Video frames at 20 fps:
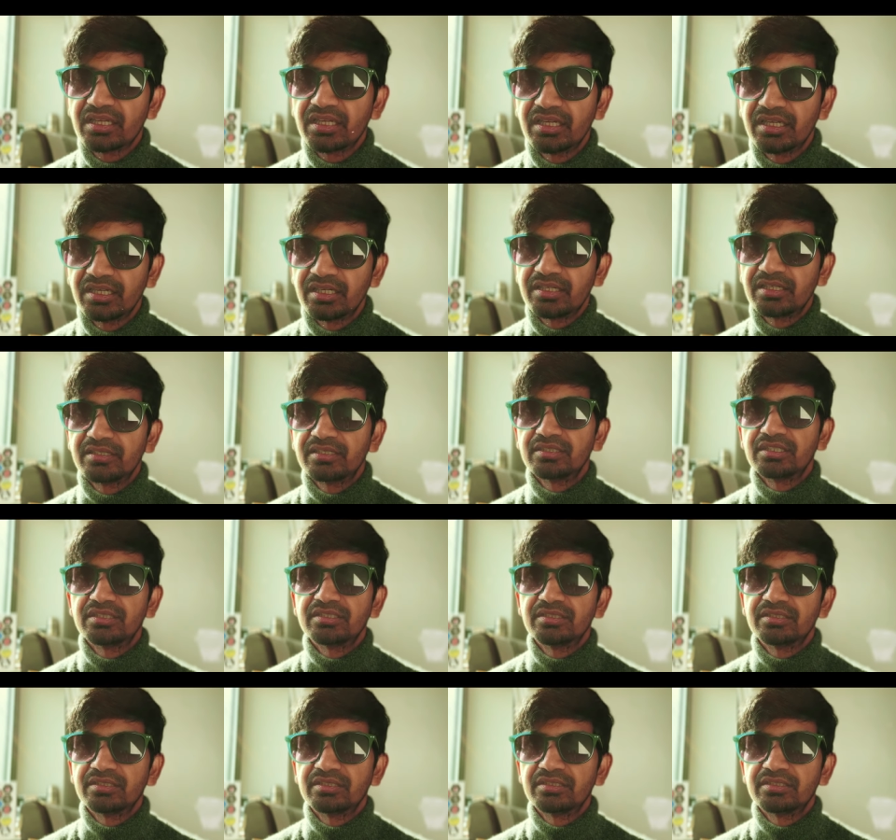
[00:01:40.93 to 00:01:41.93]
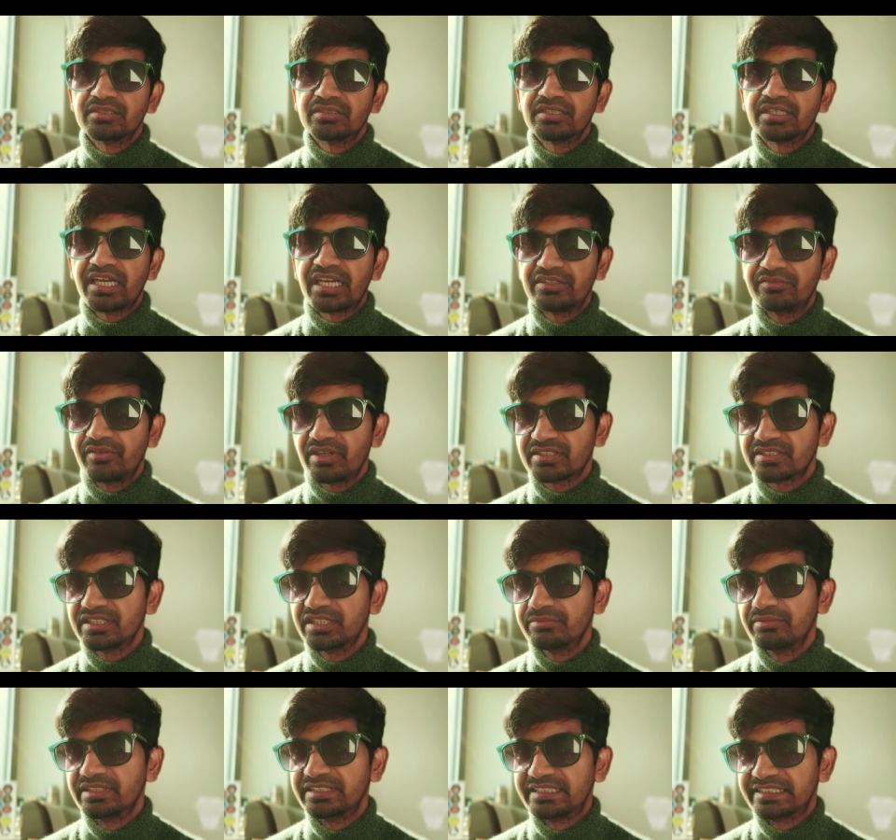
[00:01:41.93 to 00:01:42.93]
advanced
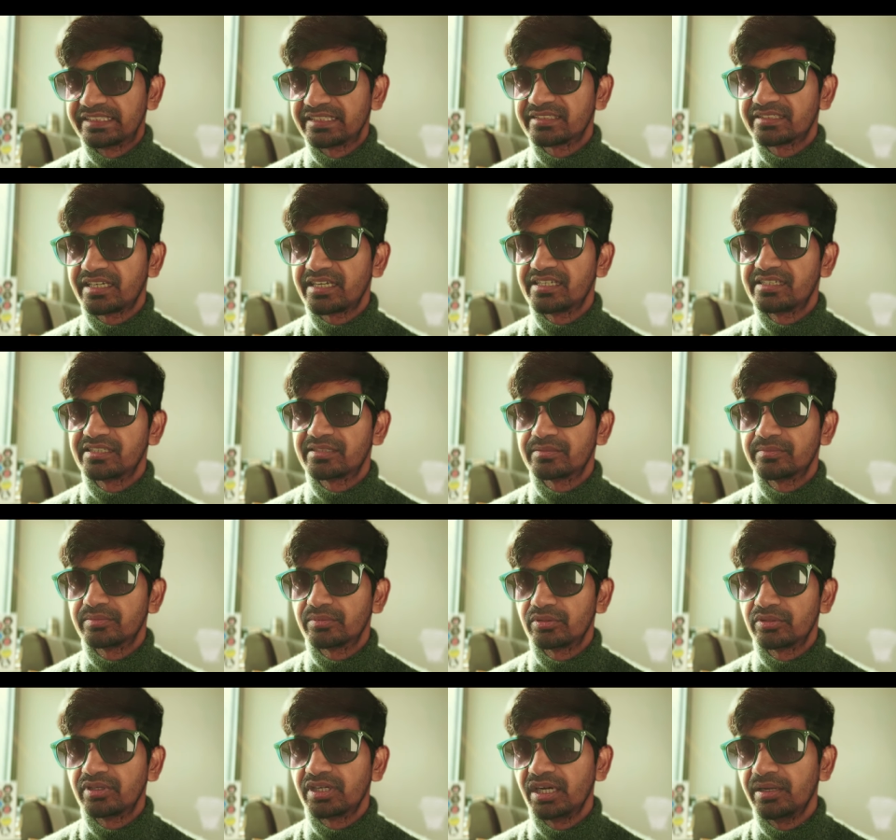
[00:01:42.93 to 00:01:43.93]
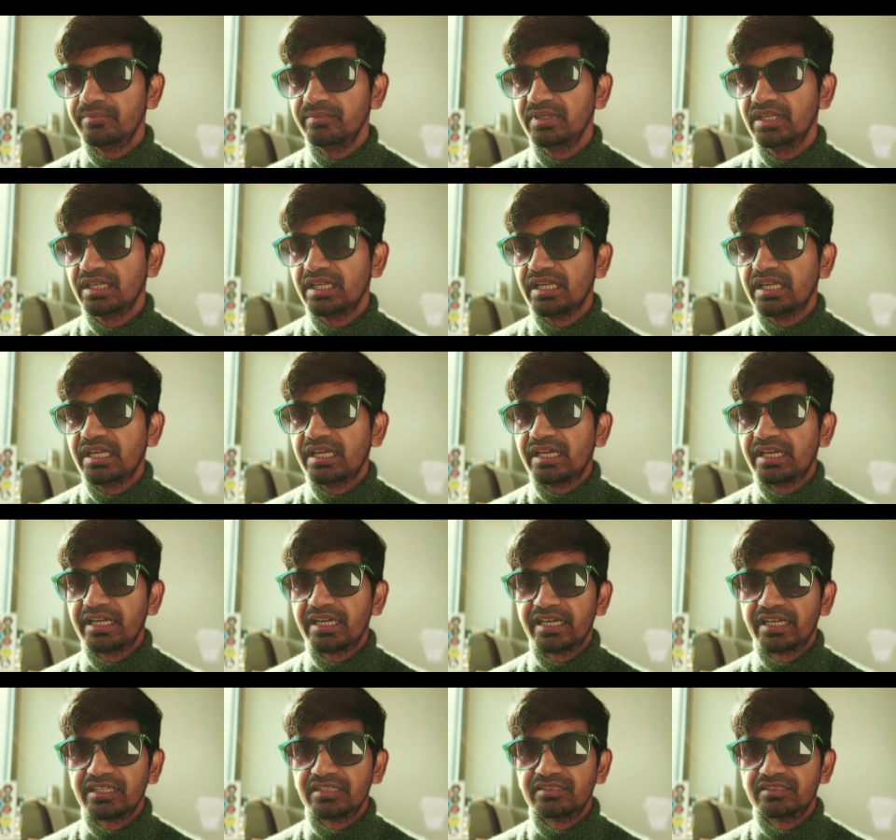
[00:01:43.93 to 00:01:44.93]
level data science program,
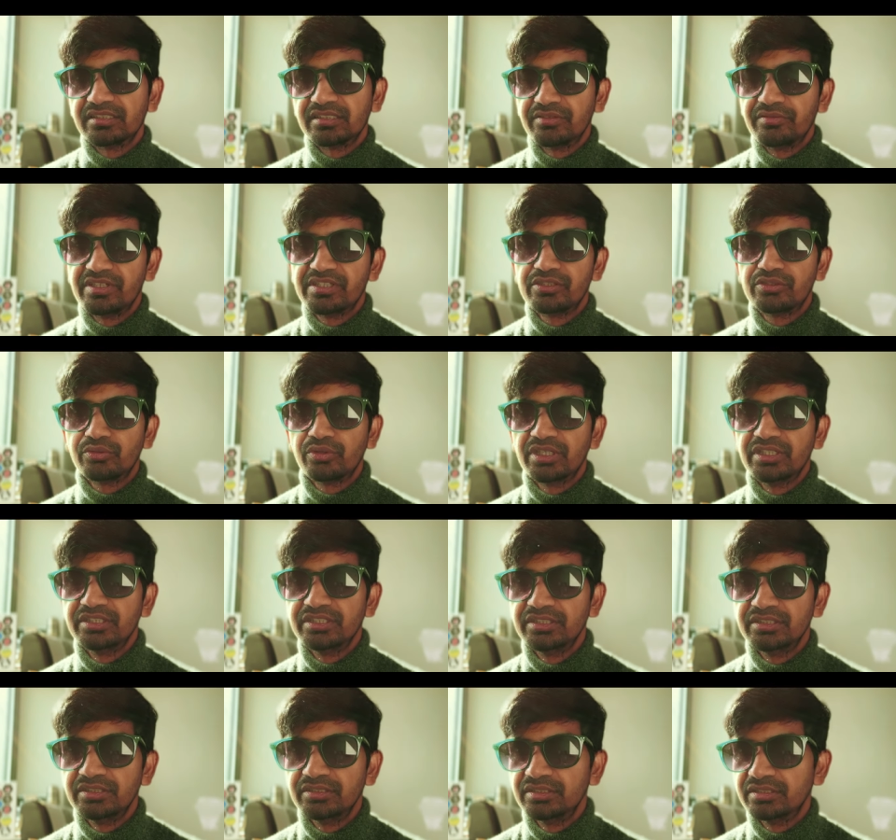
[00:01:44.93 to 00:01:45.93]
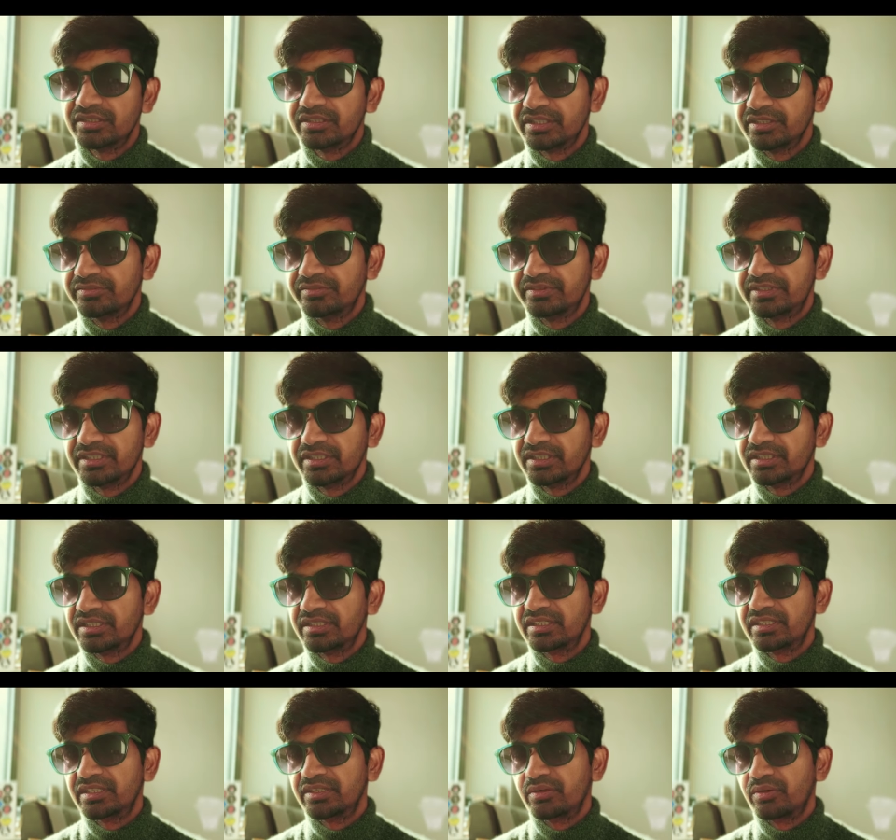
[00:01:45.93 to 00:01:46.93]
and eventually if
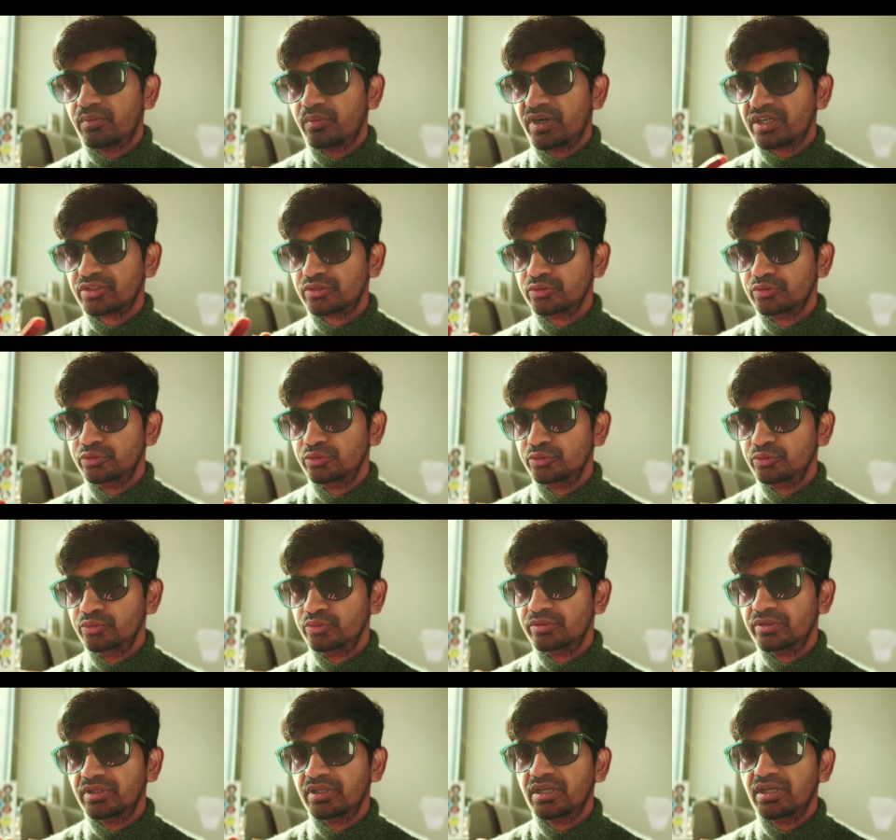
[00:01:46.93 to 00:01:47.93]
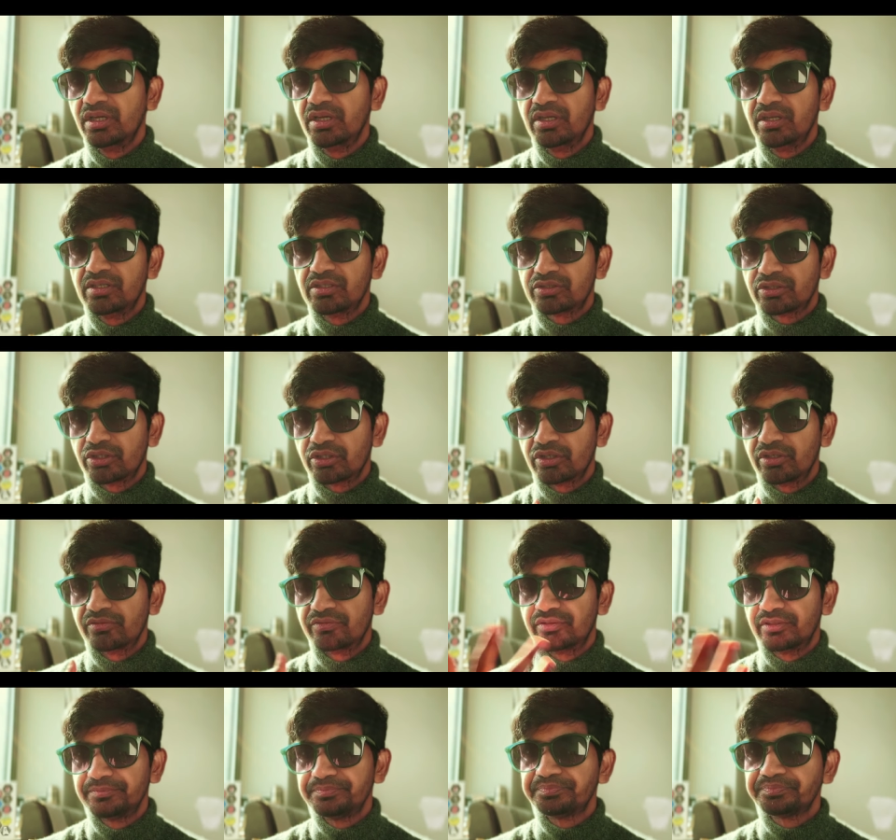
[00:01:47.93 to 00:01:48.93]
they want to do sort
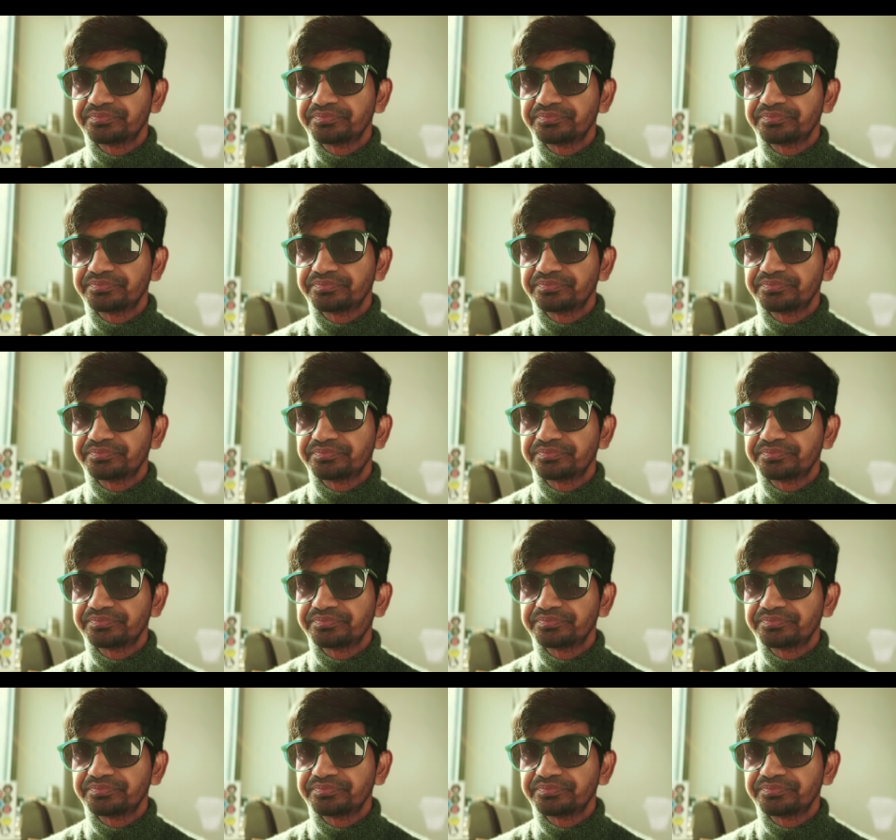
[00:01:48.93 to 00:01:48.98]
of